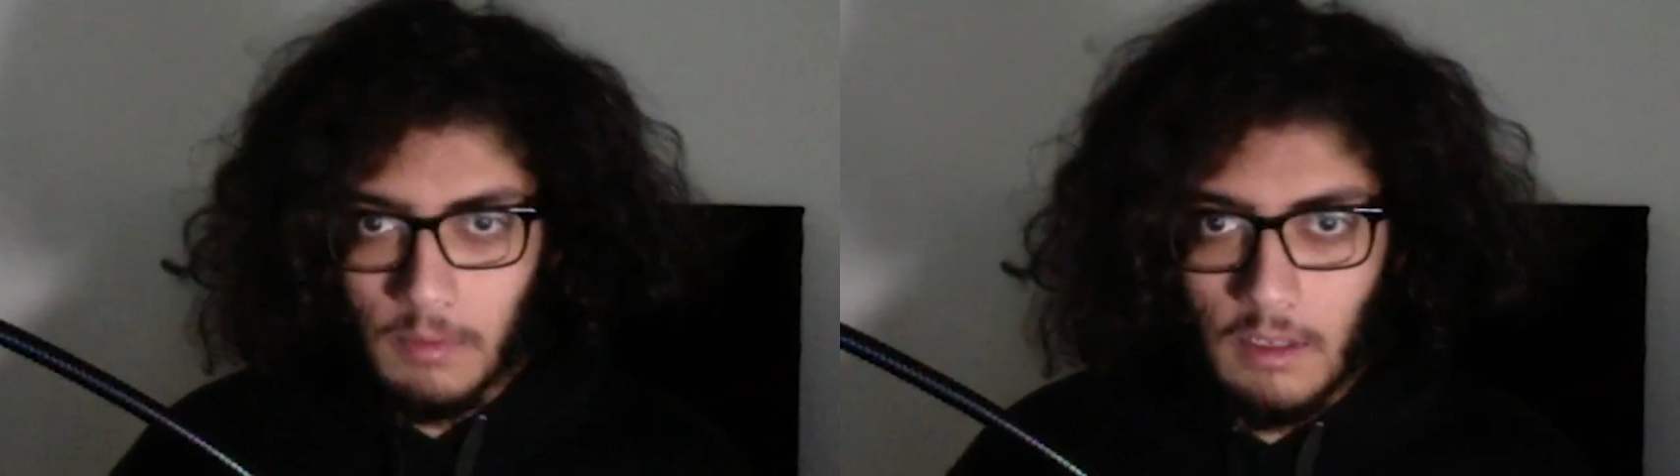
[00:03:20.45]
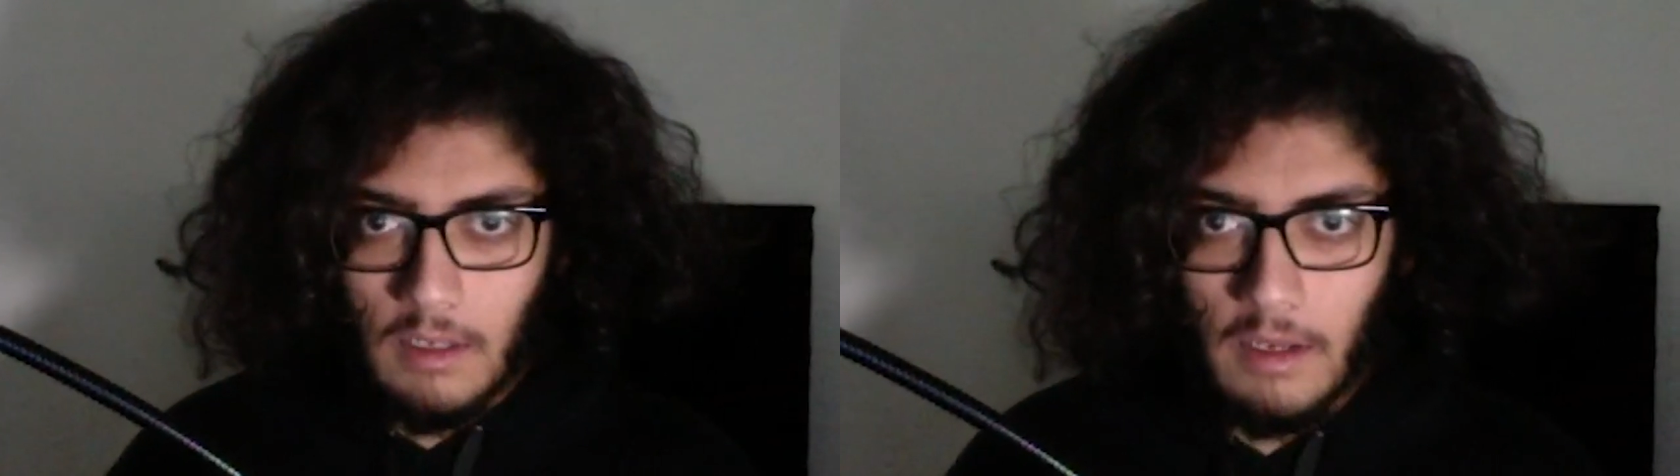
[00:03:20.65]

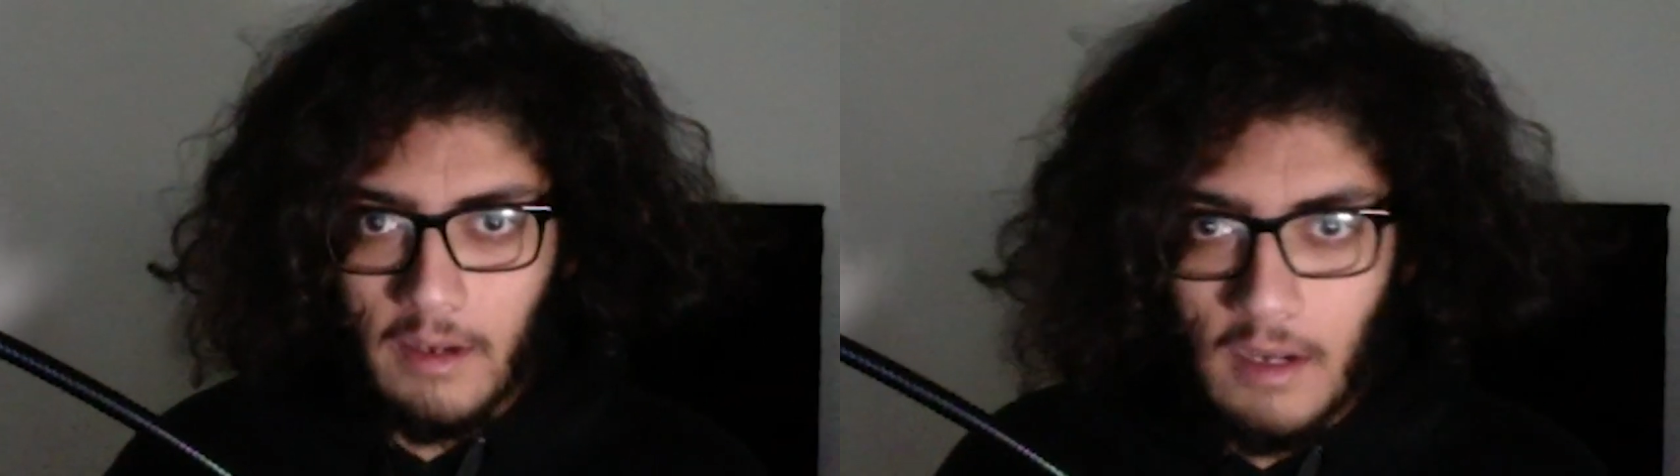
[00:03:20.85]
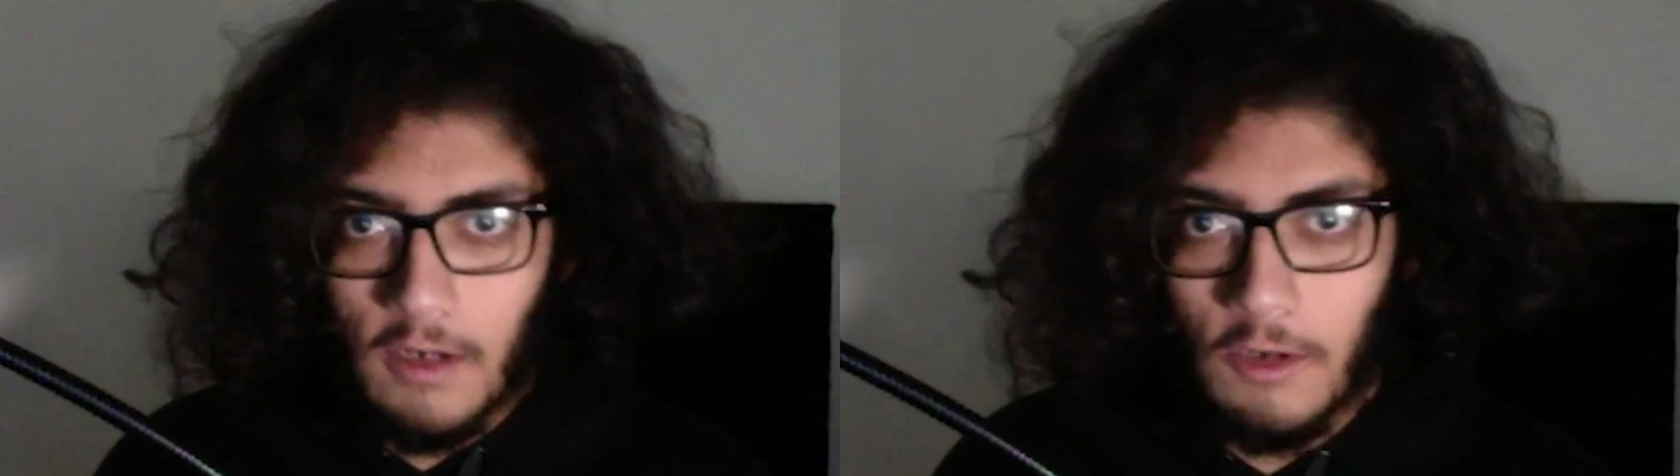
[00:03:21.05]
like
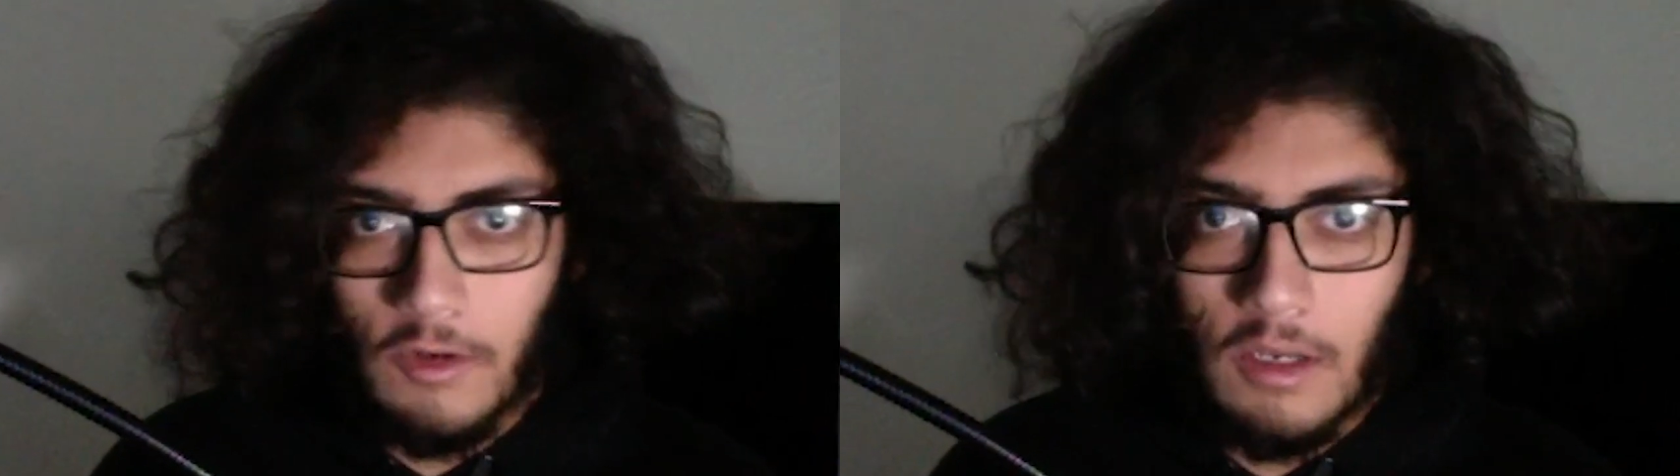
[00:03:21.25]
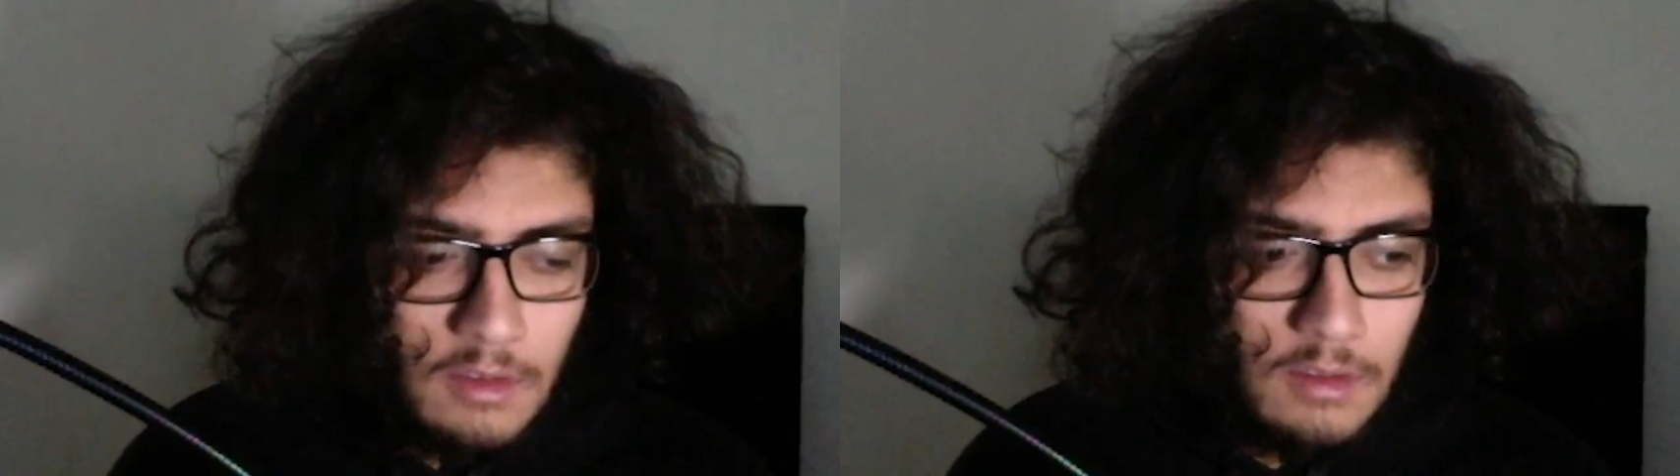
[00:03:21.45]
Kyogre,
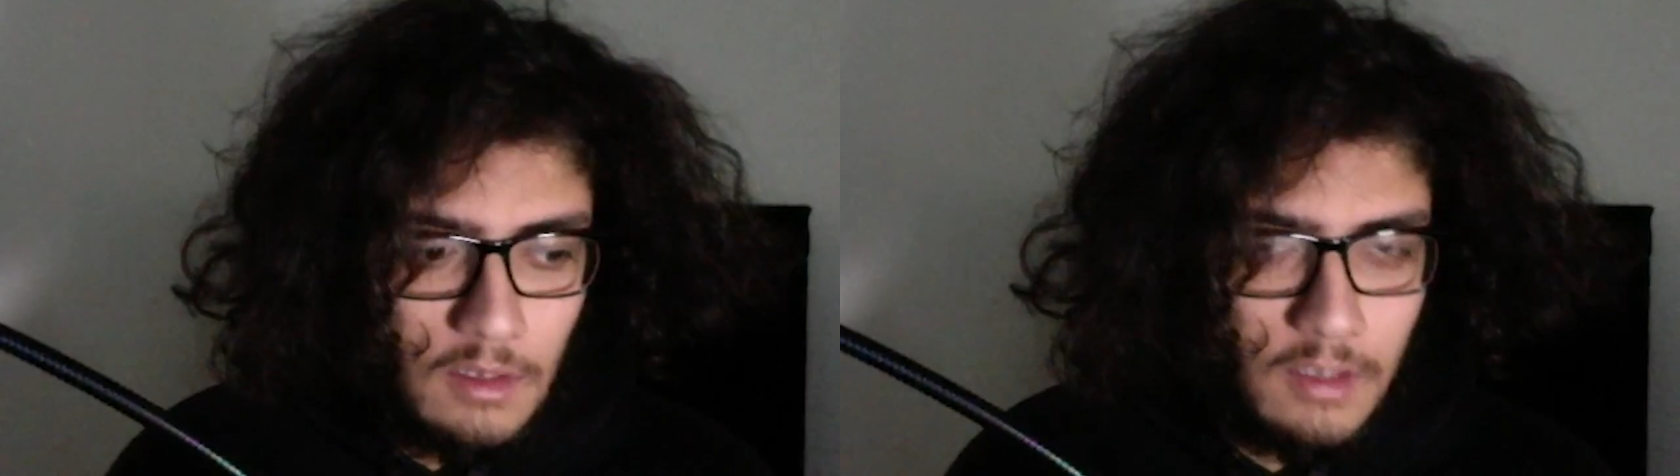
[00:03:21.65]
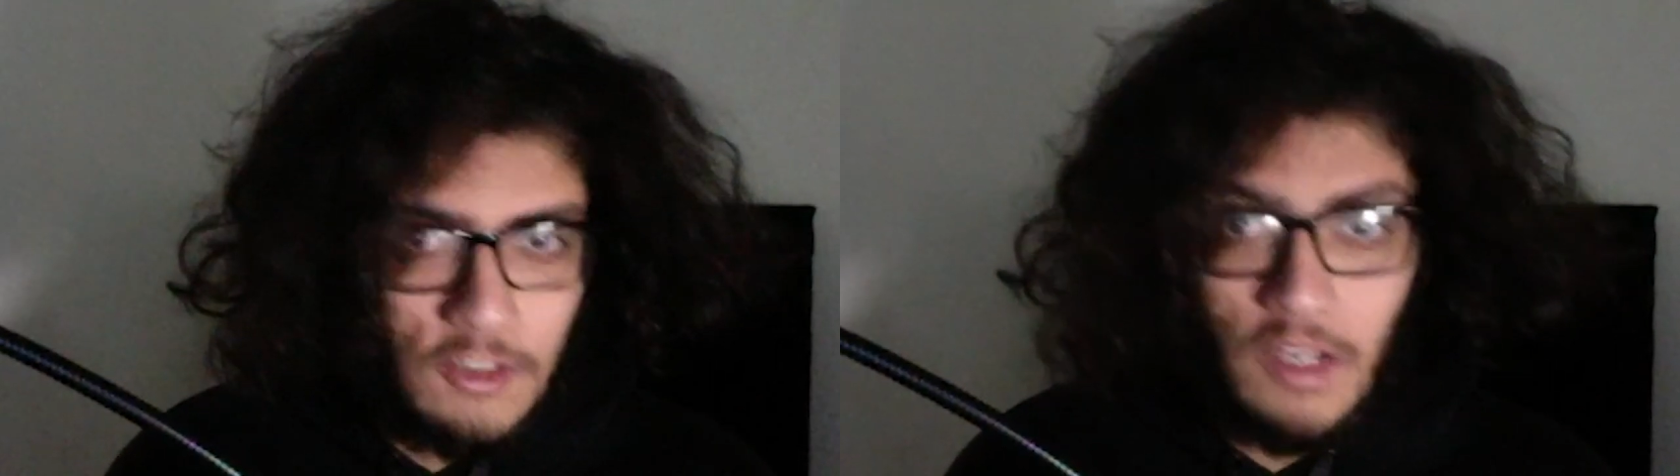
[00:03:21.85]

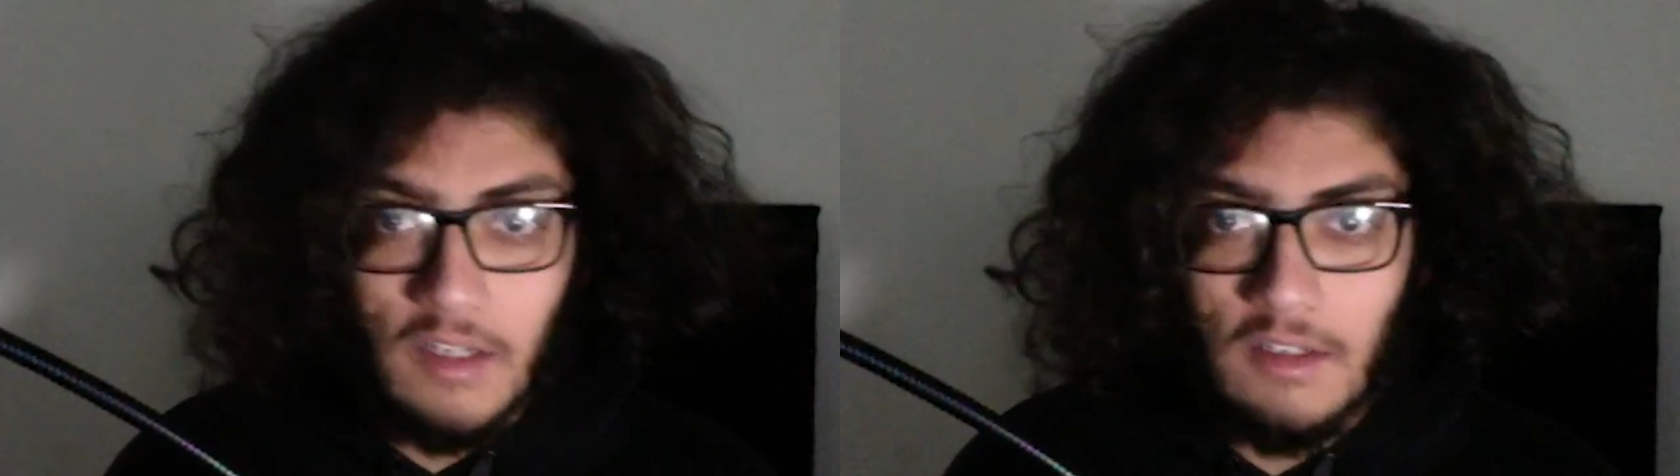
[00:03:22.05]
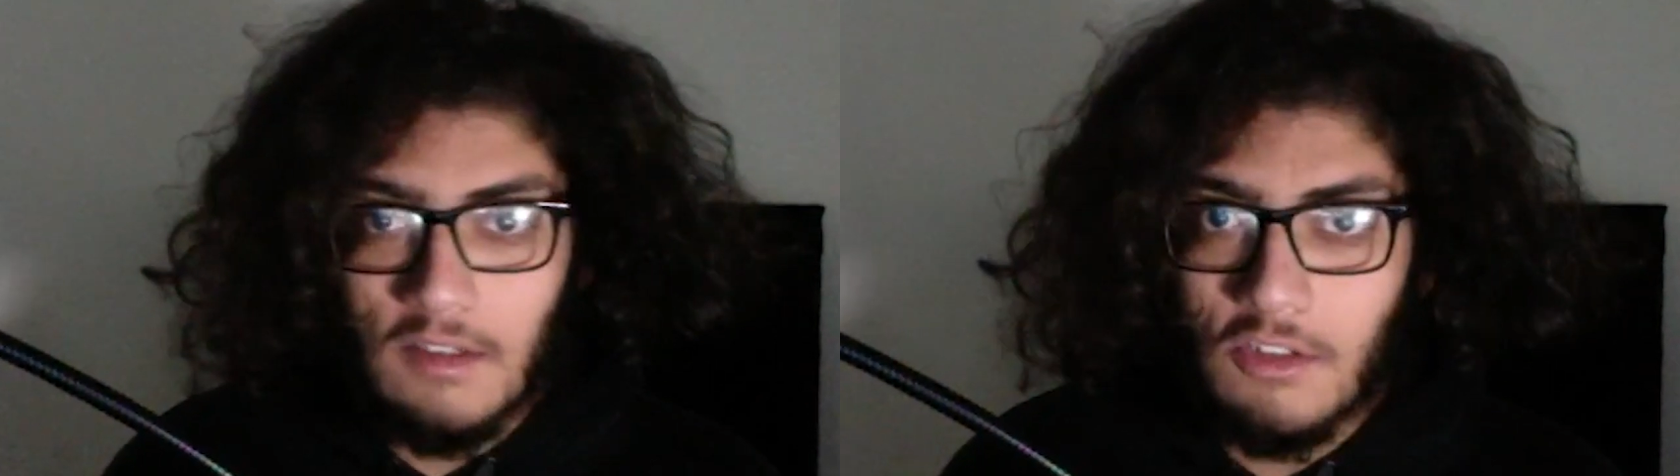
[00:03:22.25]
like shinies and